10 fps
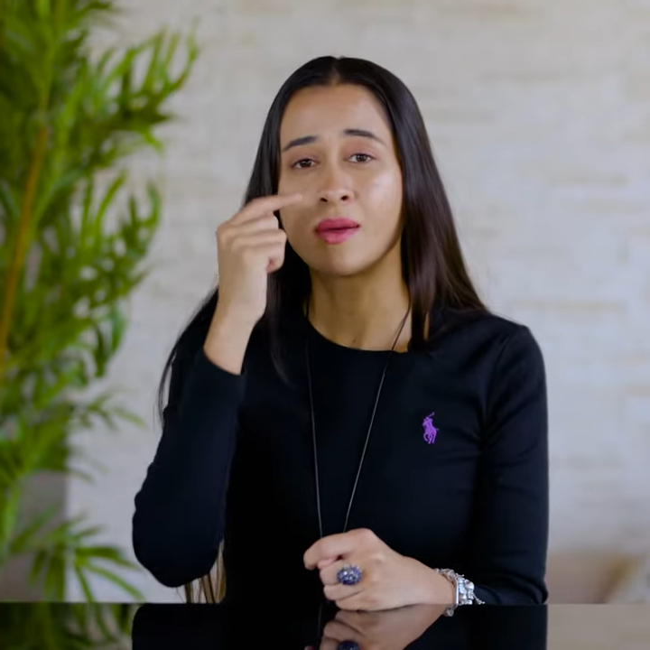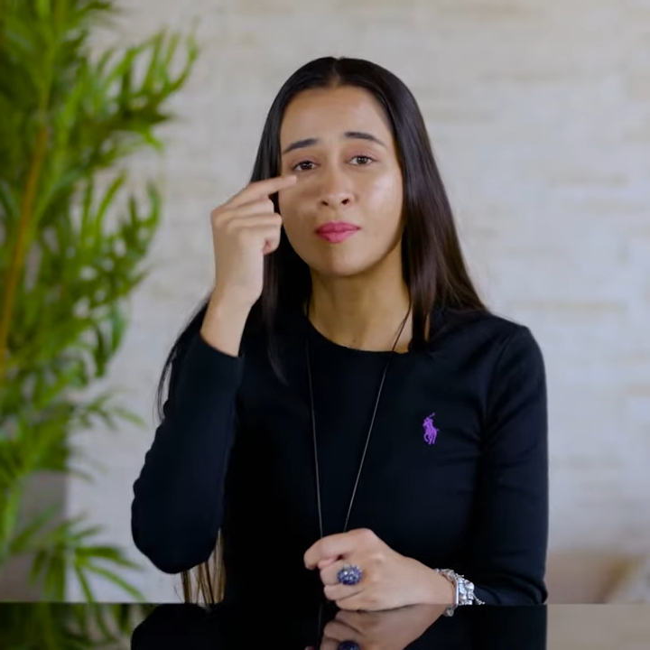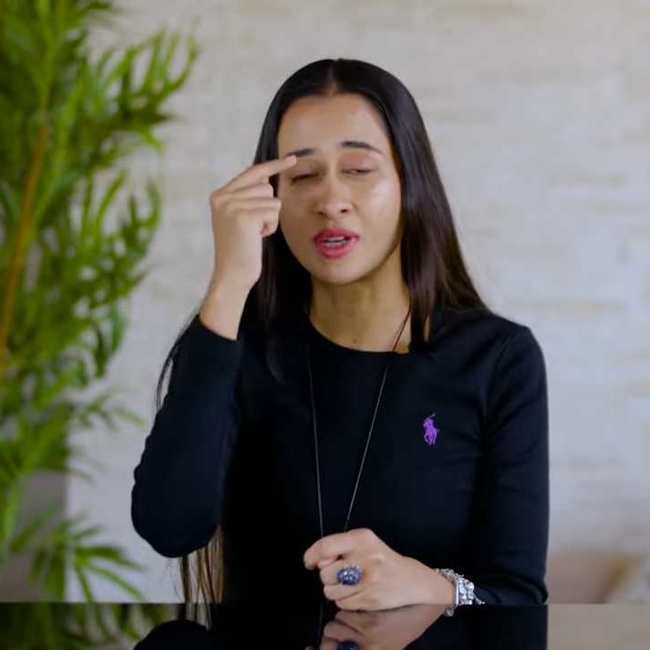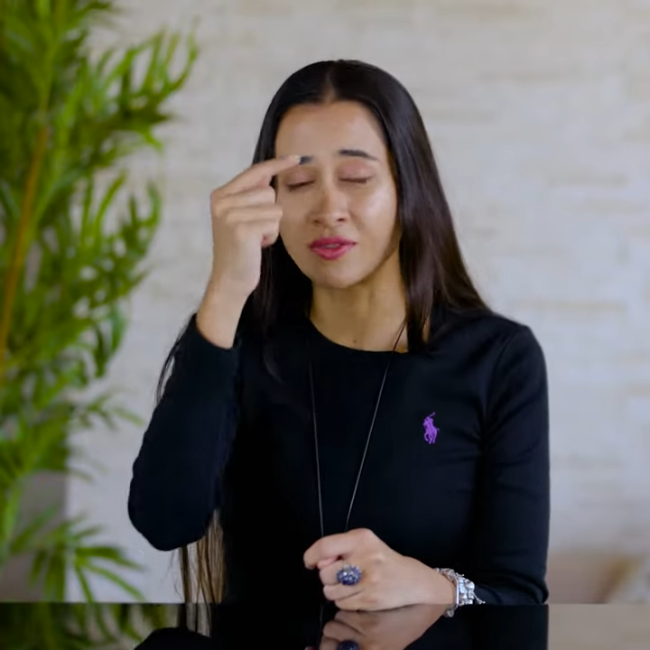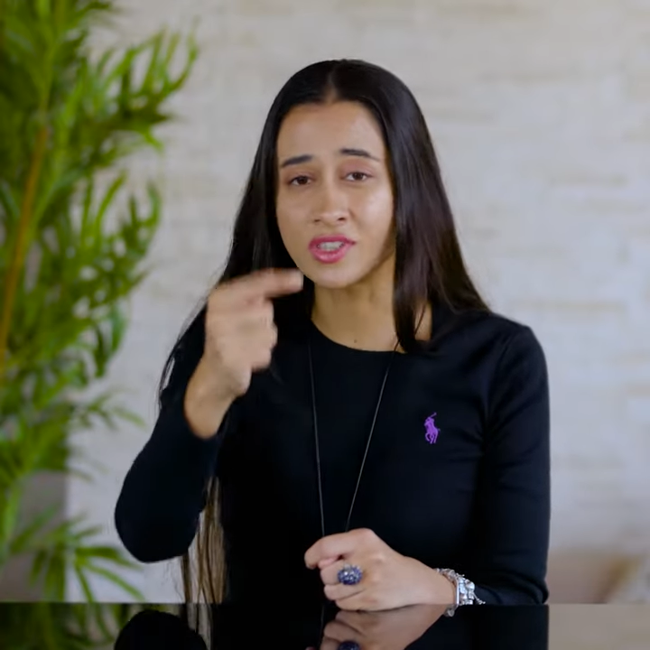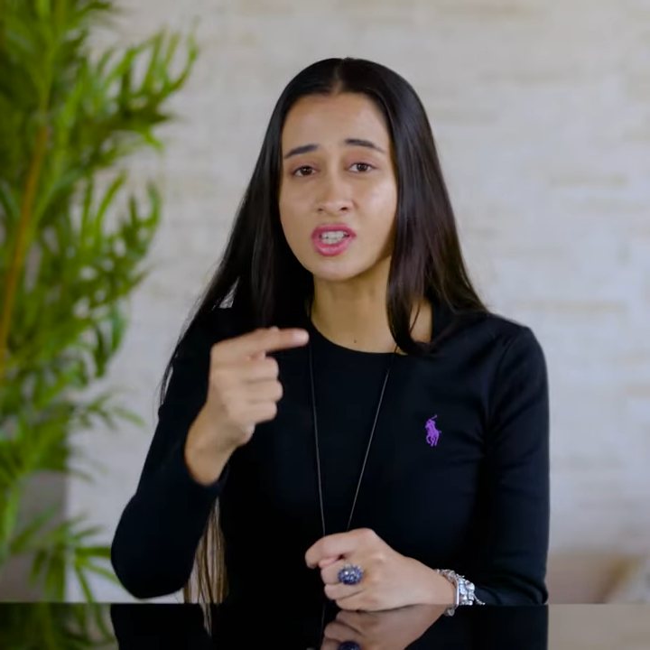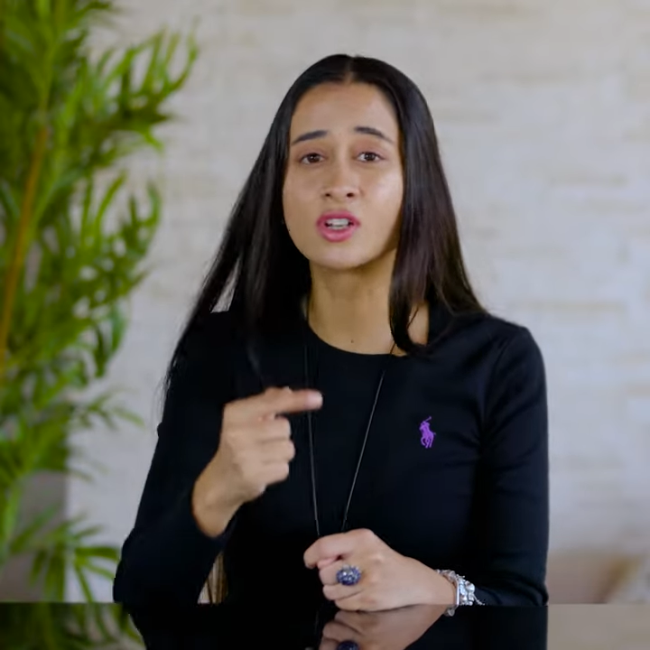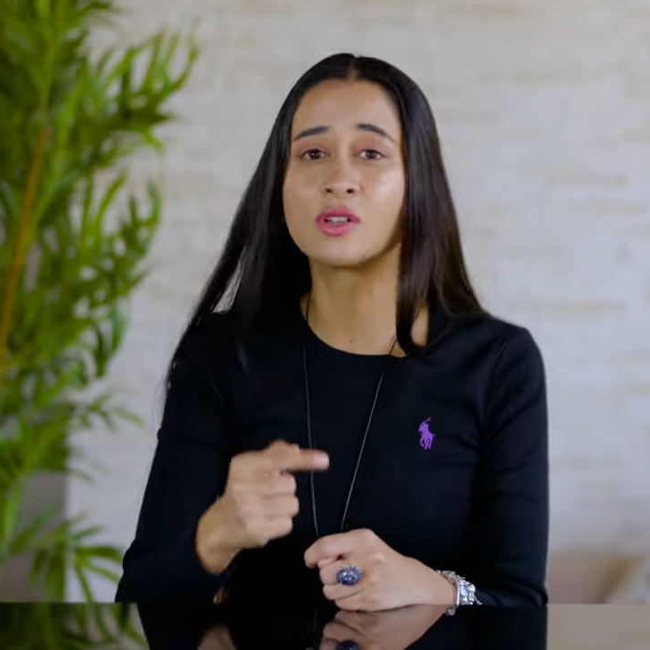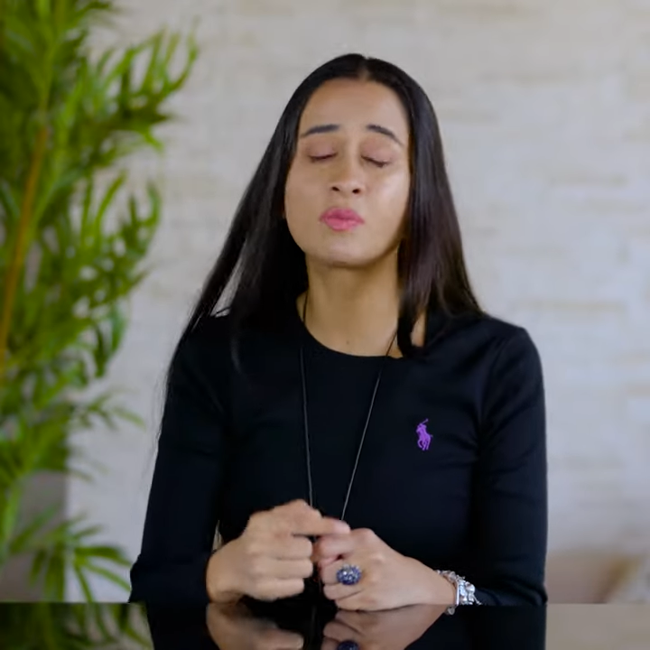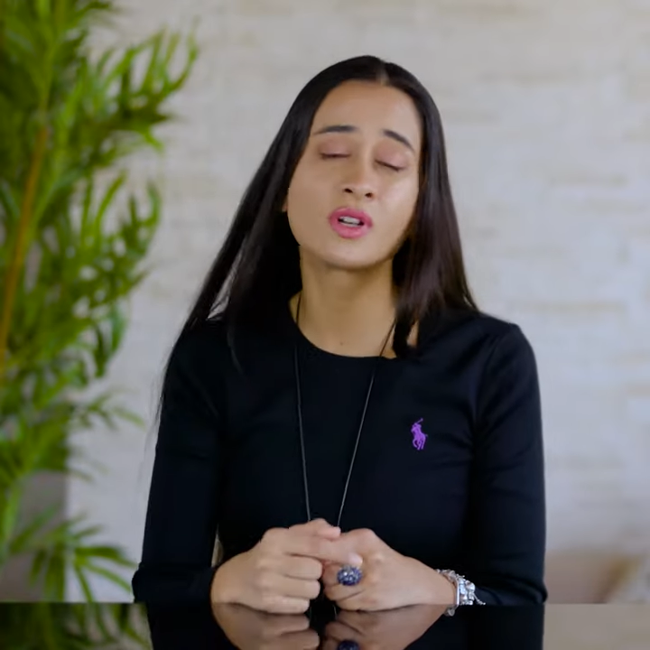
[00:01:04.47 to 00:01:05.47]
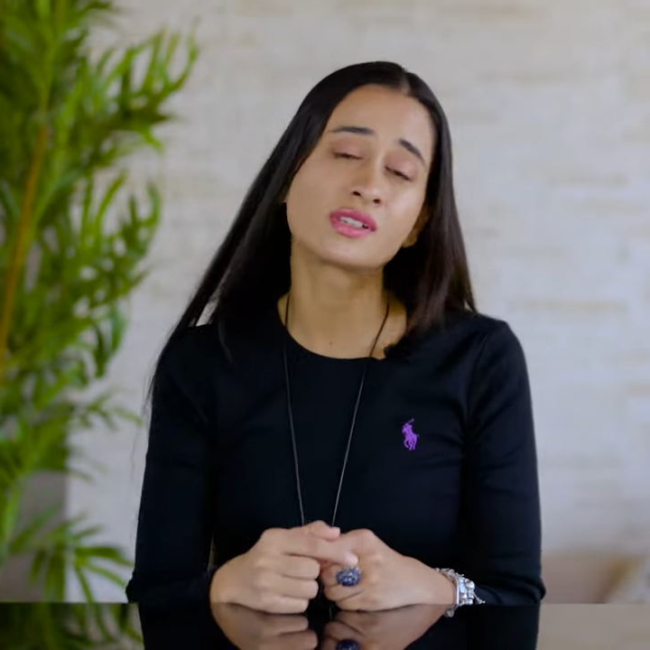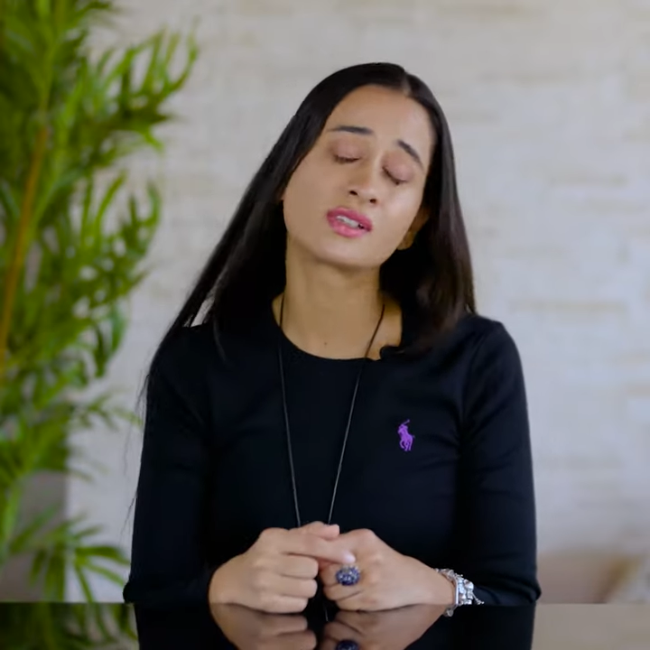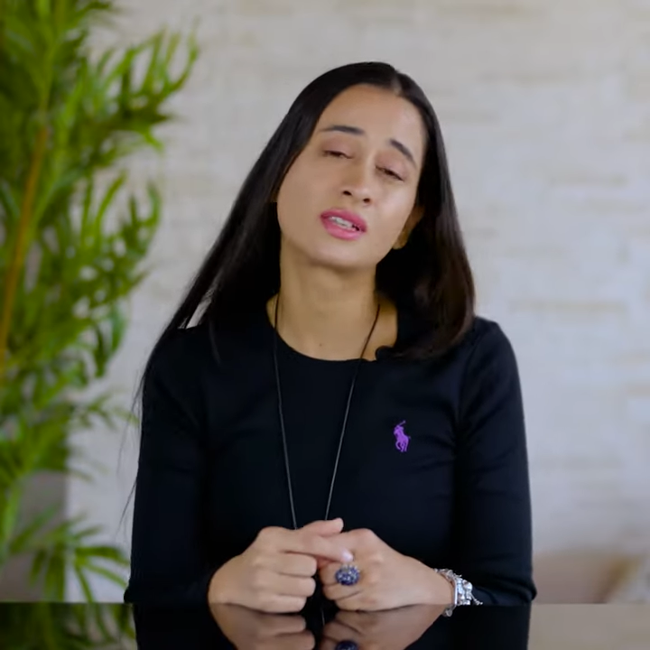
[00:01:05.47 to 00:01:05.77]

But if it's a good person,